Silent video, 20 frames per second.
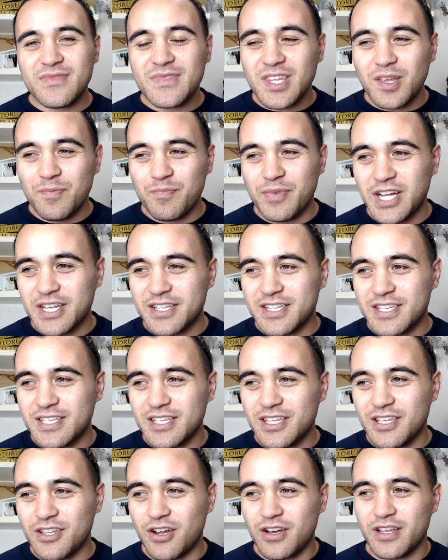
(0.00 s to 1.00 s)
But,
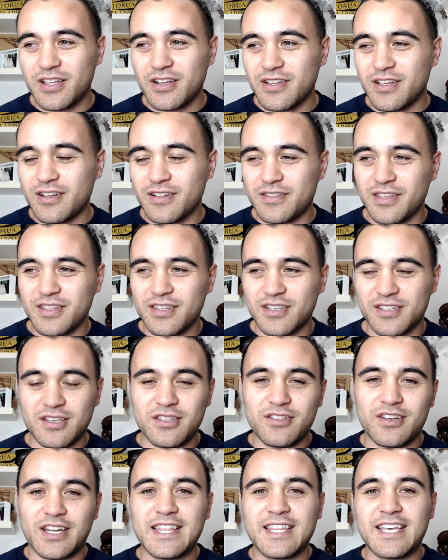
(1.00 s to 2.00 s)
I think there's a
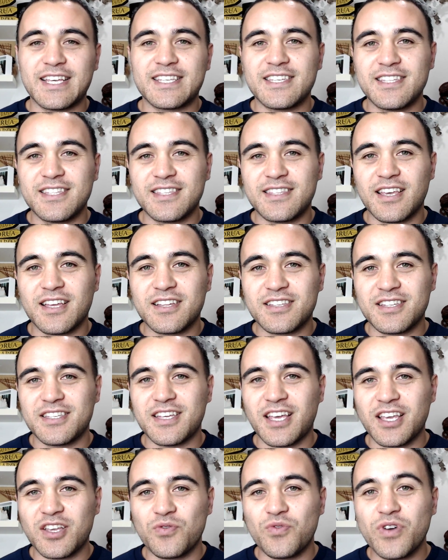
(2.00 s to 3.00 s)
lot of lessons there to
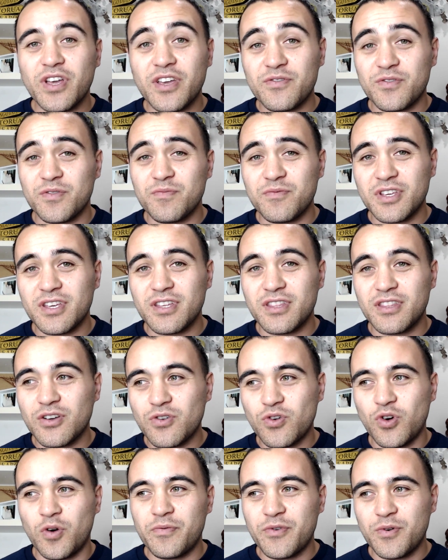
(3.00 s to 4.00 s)
take away from the
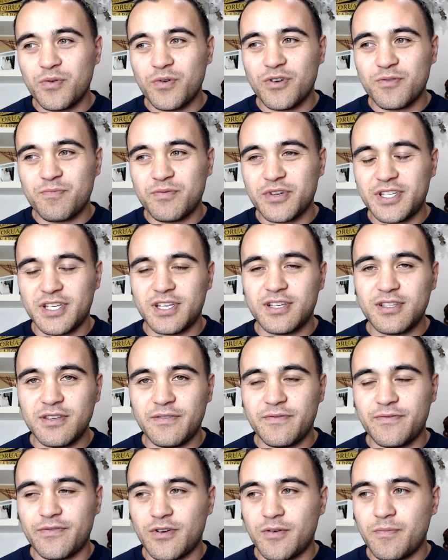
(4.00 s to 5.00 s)
corporate world,
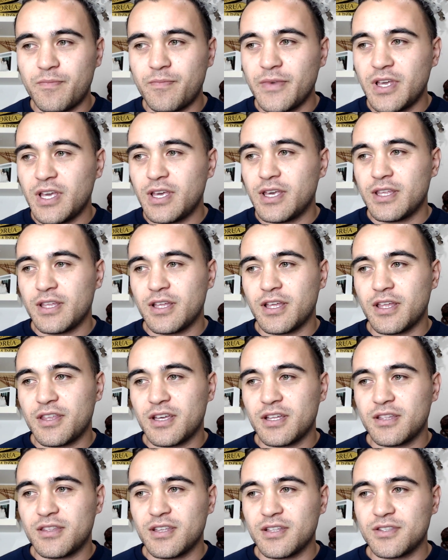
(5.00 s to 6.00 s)
particularly from
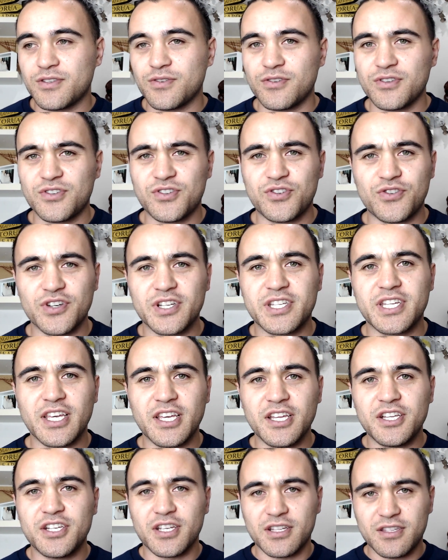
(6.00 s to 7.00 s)
that sort of
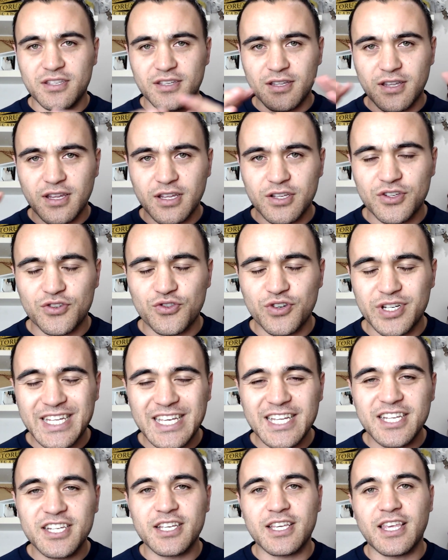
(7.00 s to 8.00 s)
strategic
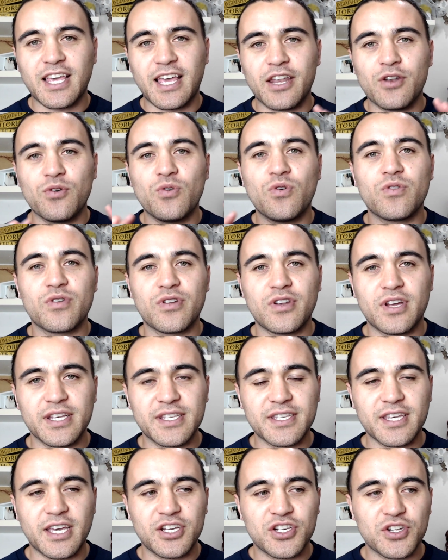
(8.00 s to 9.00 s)
and
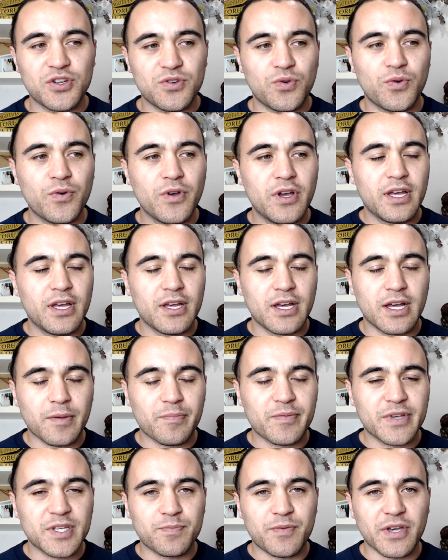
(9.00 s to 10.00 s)
organizational
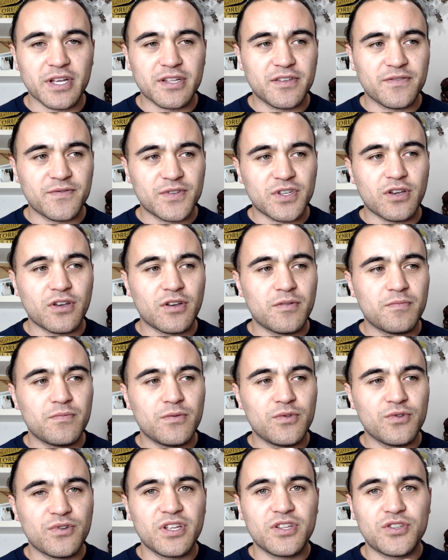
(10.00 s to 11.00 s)
perspective. So
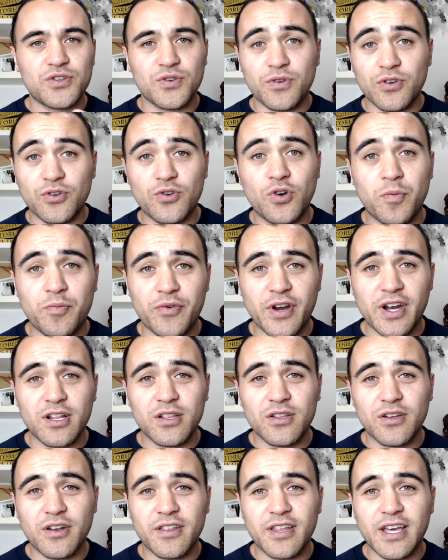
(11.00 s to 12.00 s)
looking to incorporate a
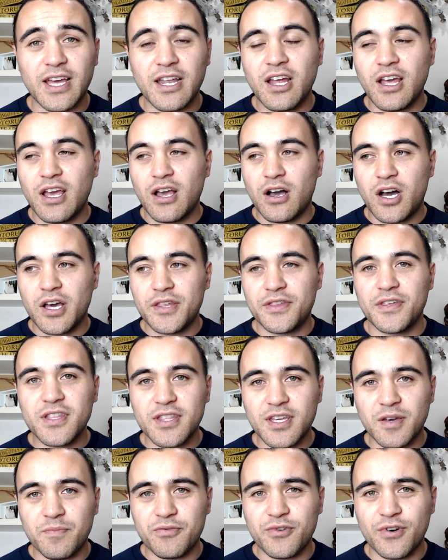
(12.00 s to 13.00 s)
lot of that. I think
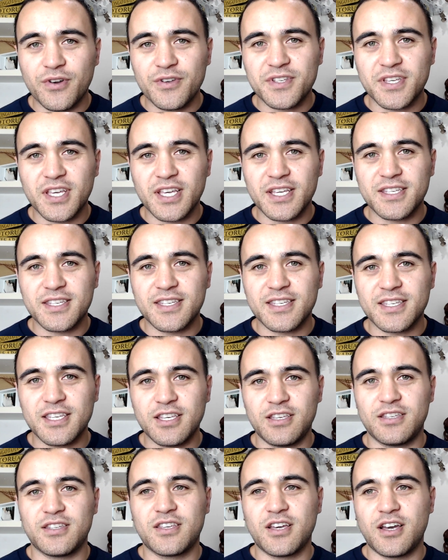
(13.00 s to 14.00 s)
that process
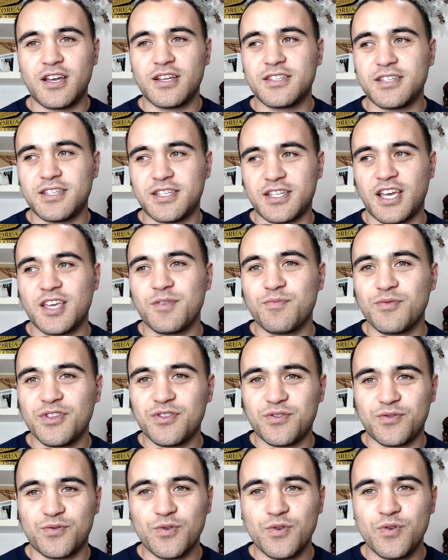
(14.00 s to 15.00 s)
is going to take me
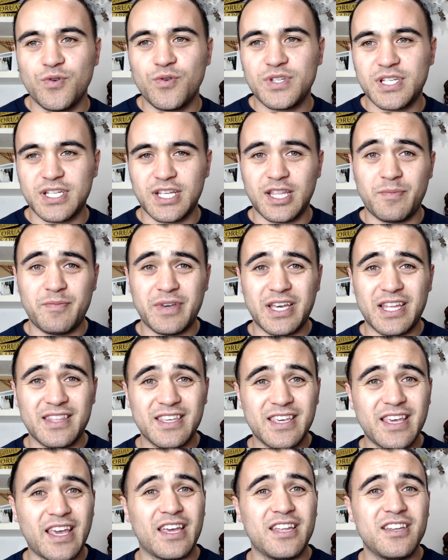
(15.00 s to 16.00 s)
through till about
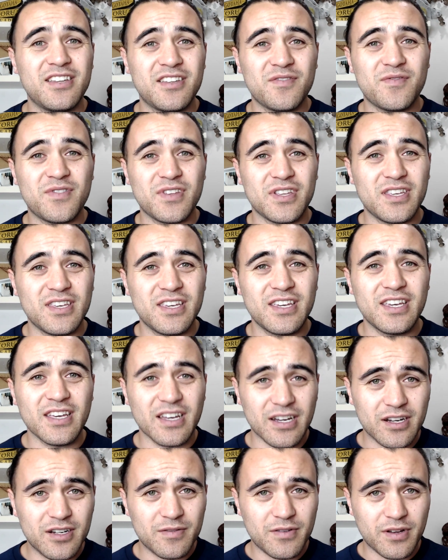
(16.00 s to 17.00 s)
the end of the year.
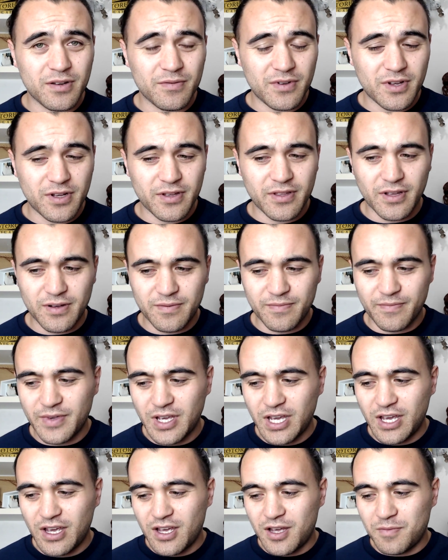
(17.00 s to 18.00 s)

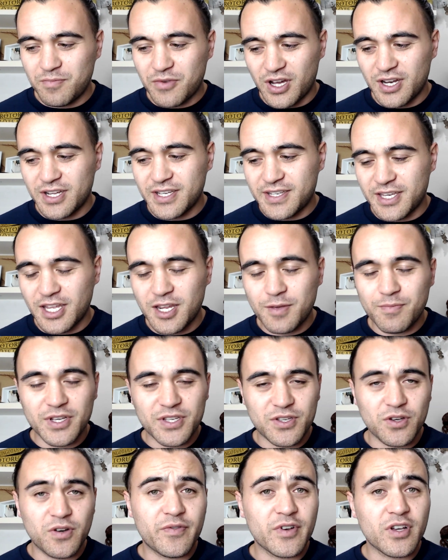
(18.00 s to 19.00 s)
I'm kind of setting
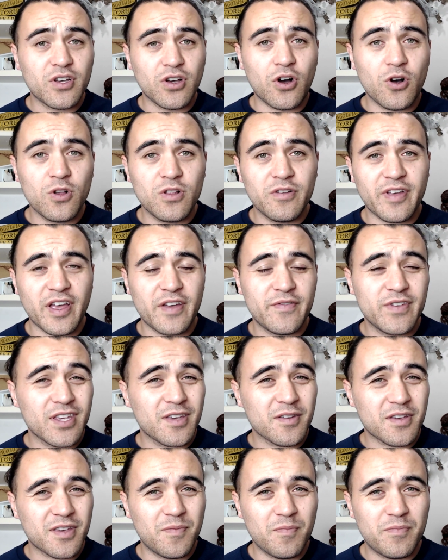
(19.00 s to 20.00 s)
myself a goal of having
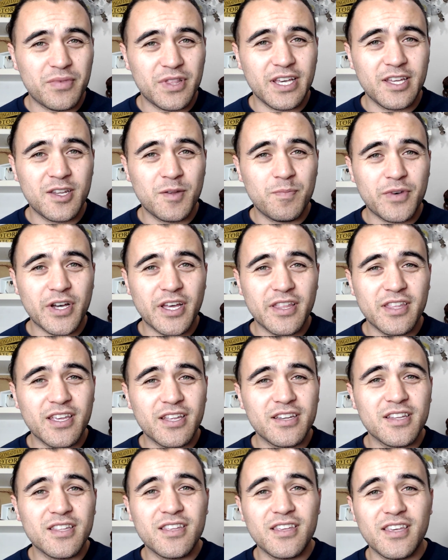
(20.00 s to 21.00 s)
it completed by the
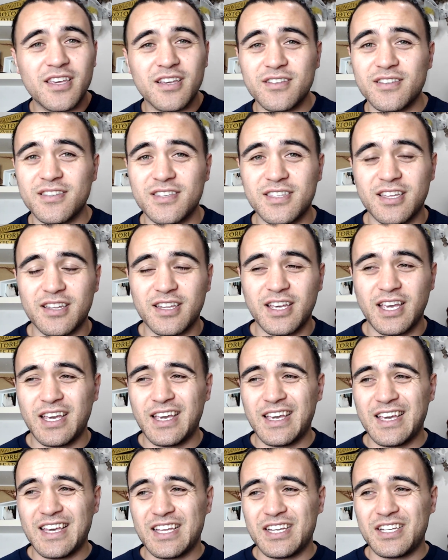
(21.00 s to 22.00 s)
end of the year, because that
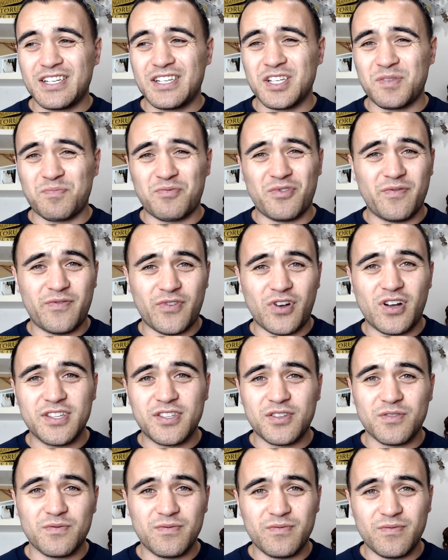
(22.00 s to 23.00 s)
just
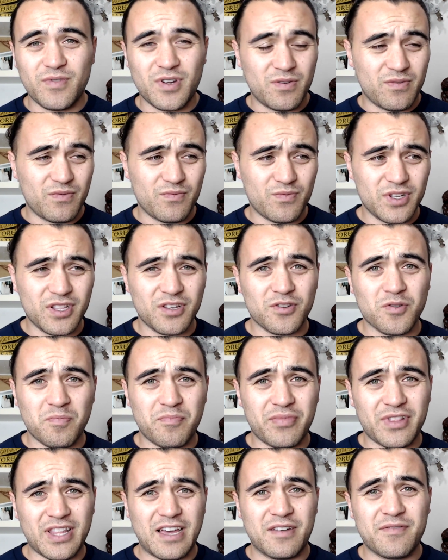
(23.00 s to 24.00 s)
provides a really
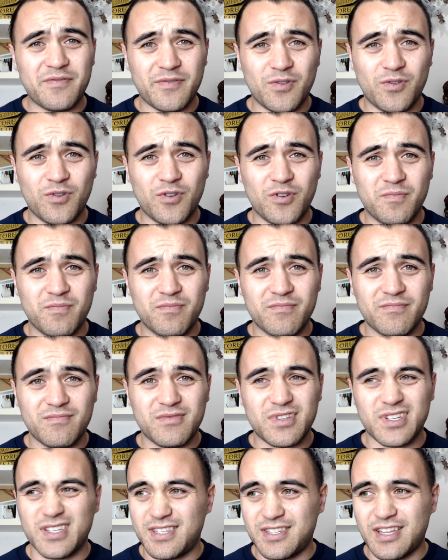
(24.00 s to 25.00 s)
good platform
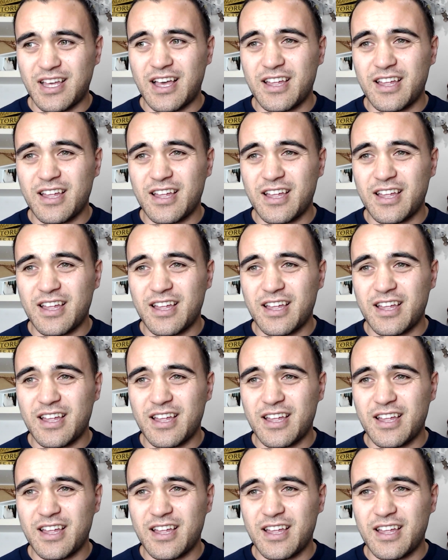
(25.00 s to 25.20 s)
to start